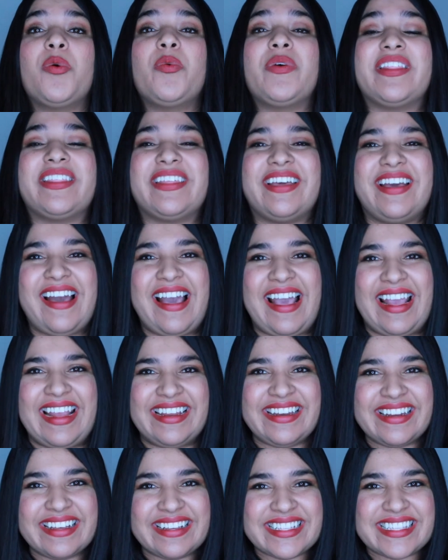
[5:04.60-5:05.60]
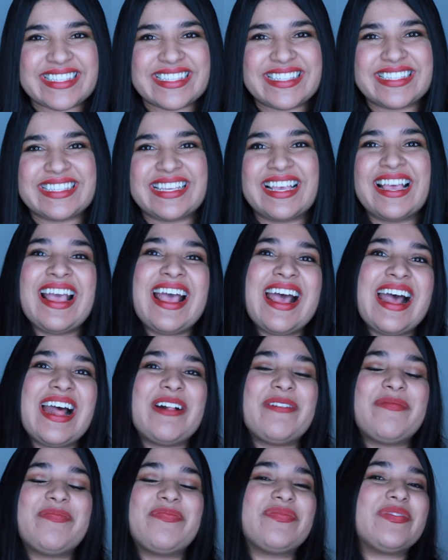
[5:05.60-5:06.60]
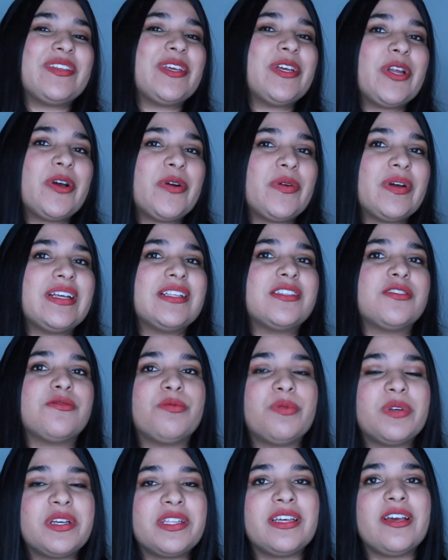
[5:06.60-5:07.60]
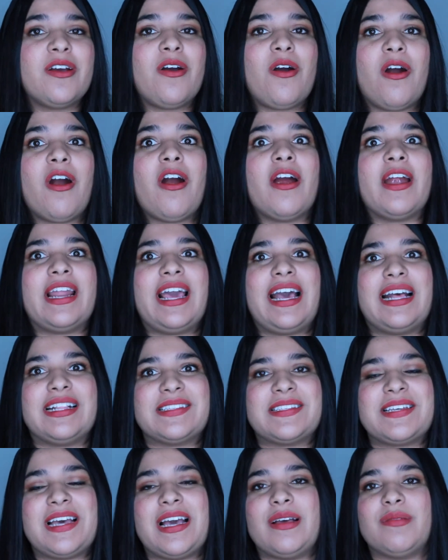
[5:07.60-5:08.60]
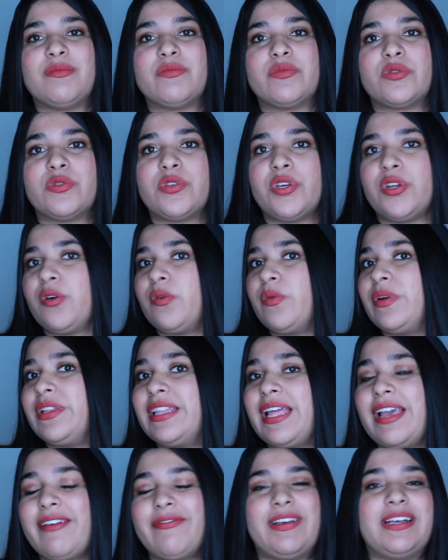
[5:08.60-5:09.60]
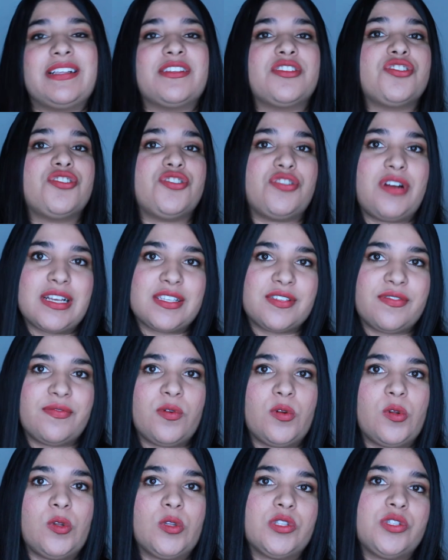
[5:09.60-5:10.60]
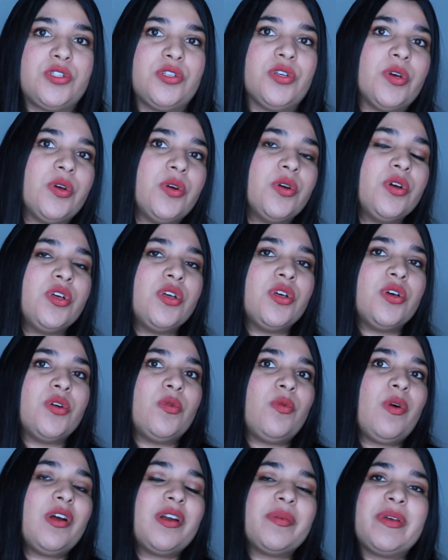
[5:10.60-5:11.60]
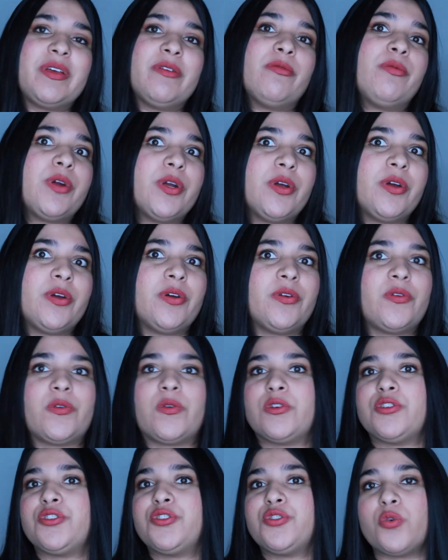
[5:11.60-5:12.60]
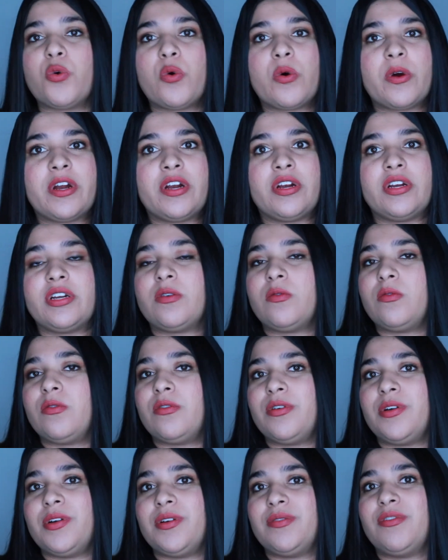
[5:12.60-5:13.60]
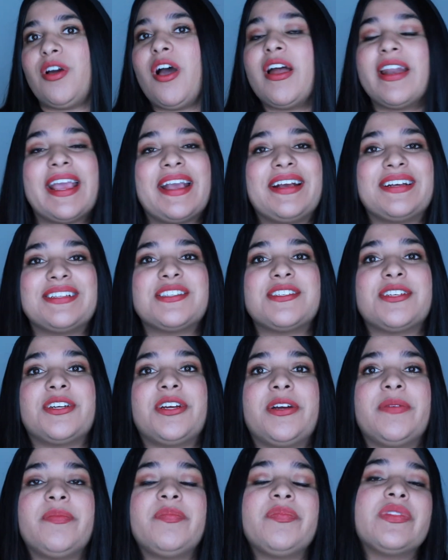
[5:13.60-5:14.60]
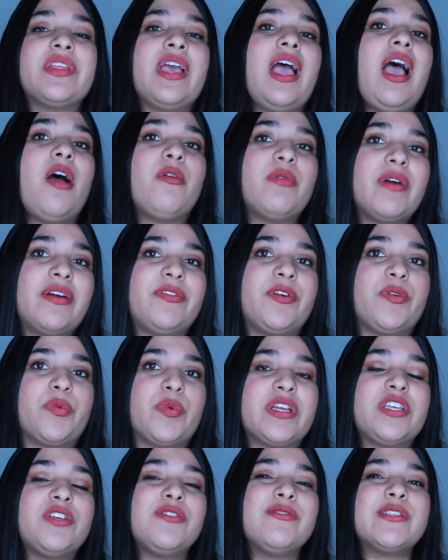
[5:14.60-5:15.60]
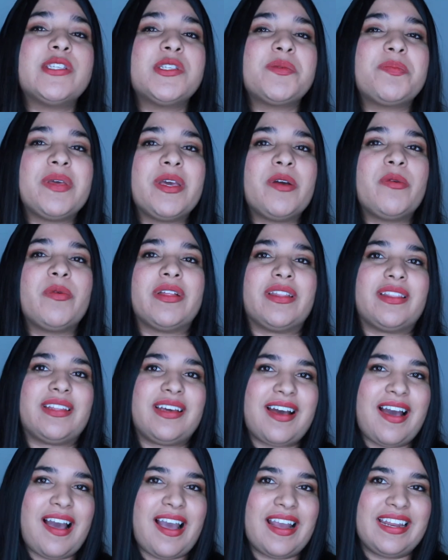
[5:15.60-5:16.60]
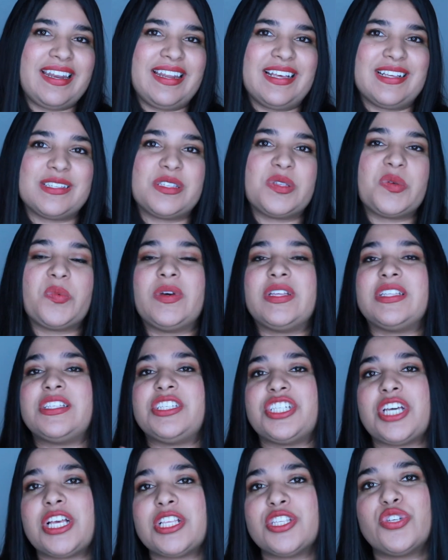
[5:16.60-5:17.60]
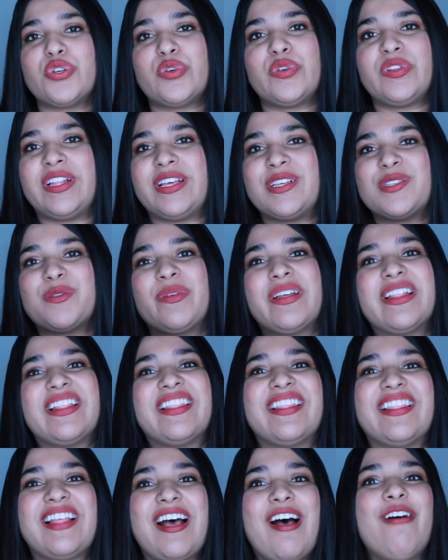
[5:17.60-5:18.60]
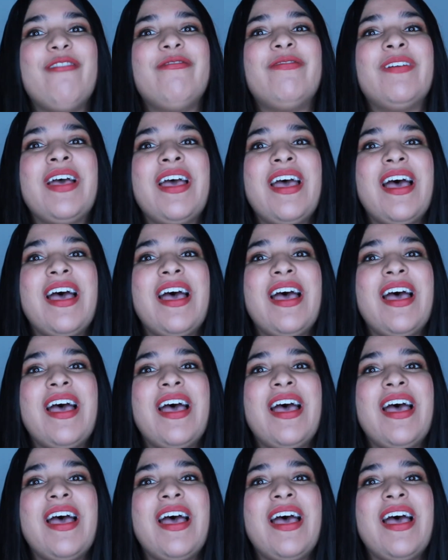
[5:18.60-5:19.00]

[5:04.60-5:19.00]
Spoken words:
with kindness. It's really hard at times, when life gets stressful, to want to be rude or short or not answer. However, when you speak with kindness, with gentleness, with love,